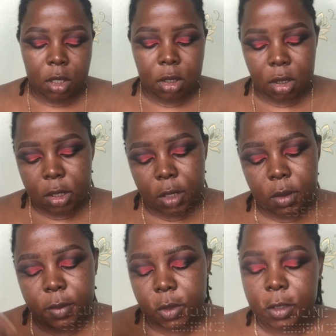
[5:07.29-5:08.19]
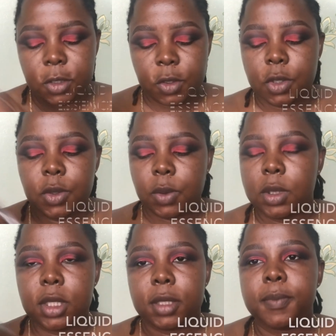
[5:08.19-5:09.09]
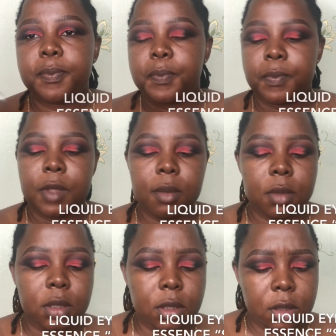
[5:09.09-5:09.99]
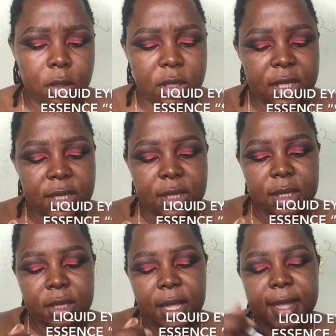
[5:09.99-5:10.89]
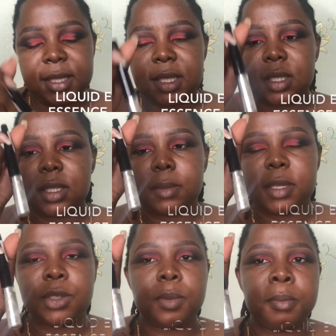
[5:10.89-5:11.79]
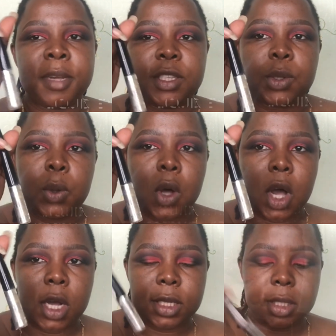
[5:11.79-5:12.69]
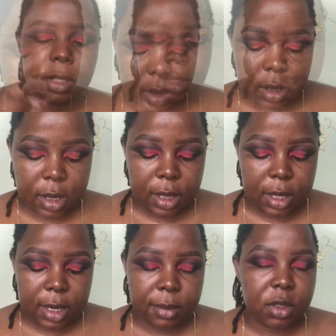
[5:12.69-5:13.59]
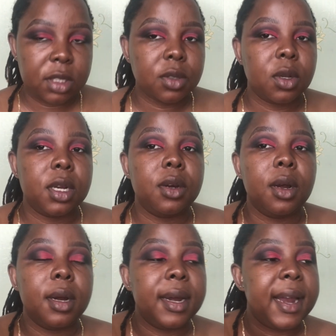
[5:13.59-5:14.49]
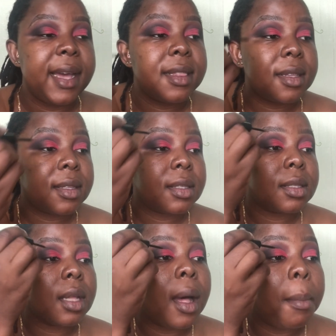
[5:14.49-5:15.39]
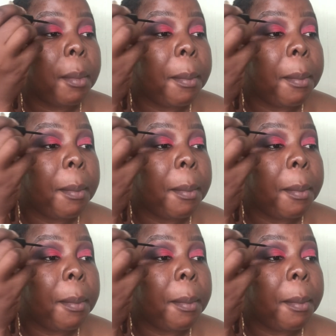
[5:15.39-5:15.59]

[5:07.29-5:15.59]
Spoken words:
So now I'm going to use this Essence Metal Art, and then I'm just gonna line this up